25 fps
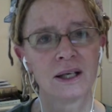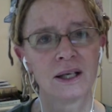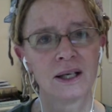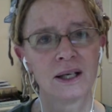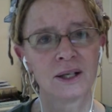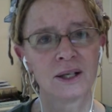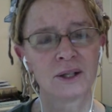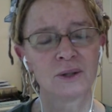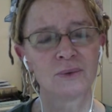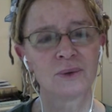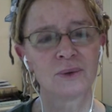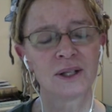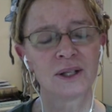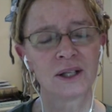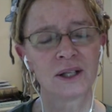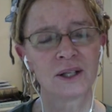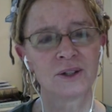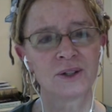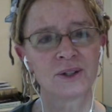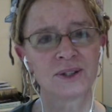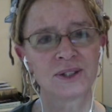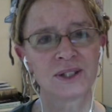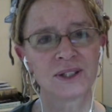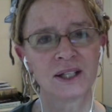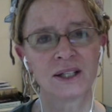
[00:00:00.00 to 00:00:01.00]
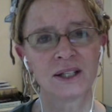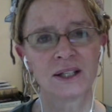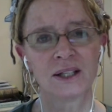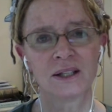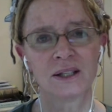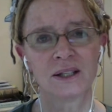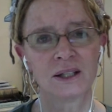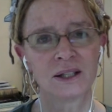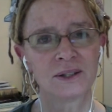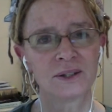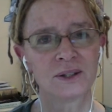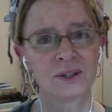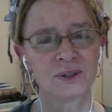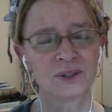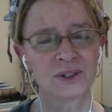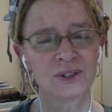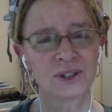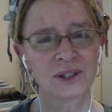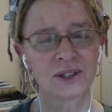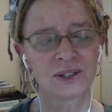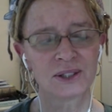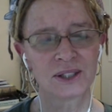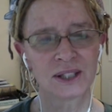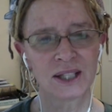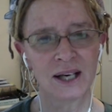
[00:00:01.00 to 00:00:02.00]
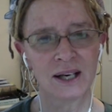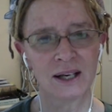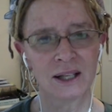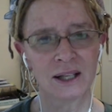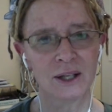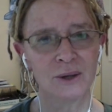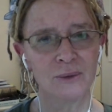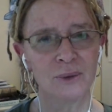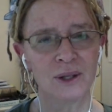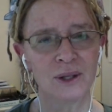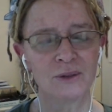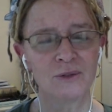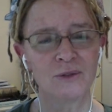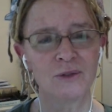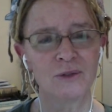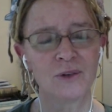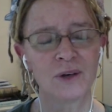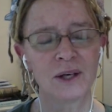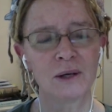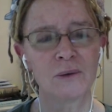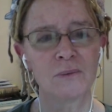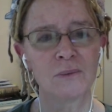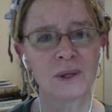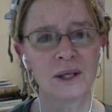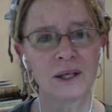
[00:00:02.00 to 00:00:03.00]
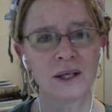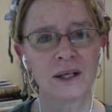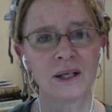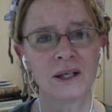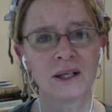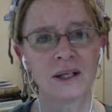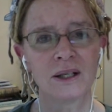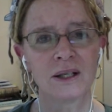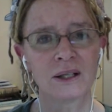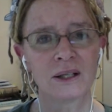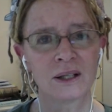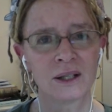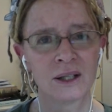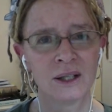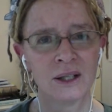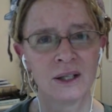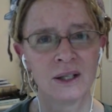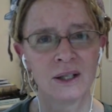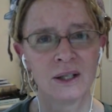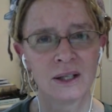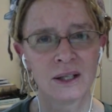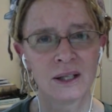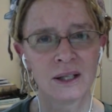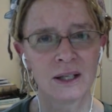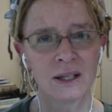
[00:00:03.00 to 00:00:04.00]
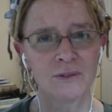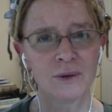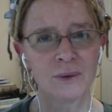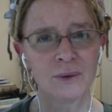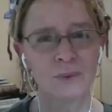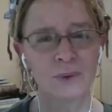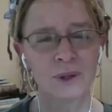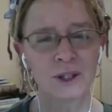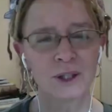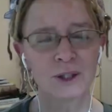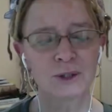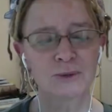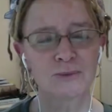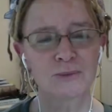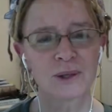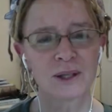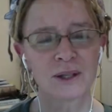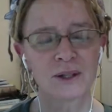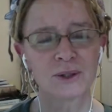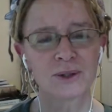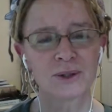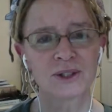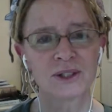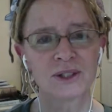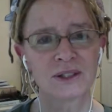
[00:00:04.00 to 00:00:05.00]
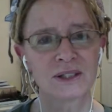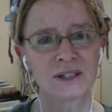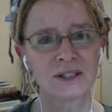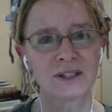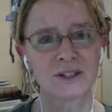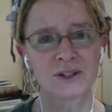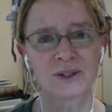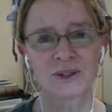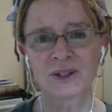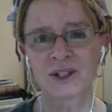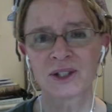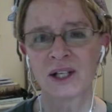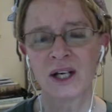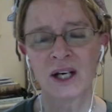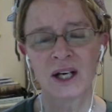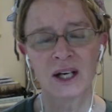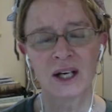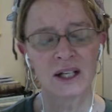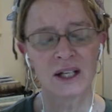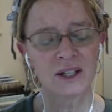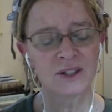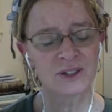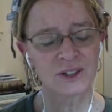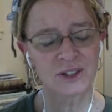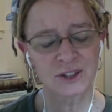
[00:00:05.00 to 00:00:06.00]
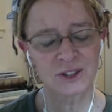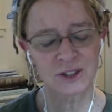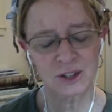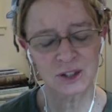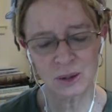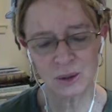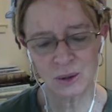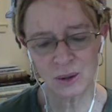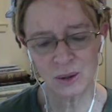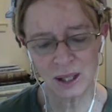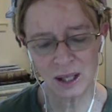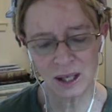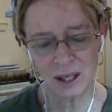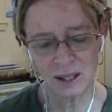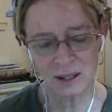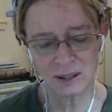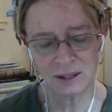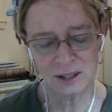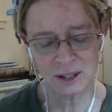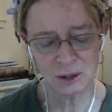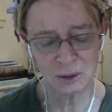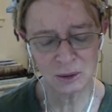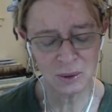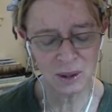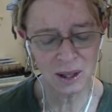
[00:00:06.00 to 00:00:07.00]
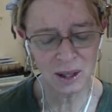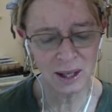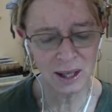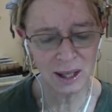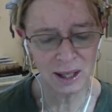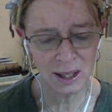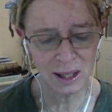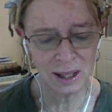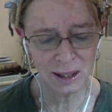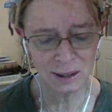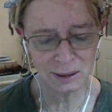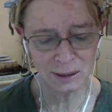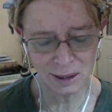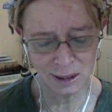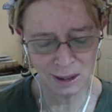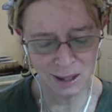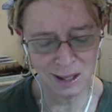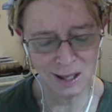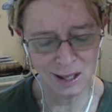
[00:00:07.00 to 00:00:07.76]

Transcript: and with understanding that there's exactly one family here that everyone is brothers and sisters there's a story i don't hate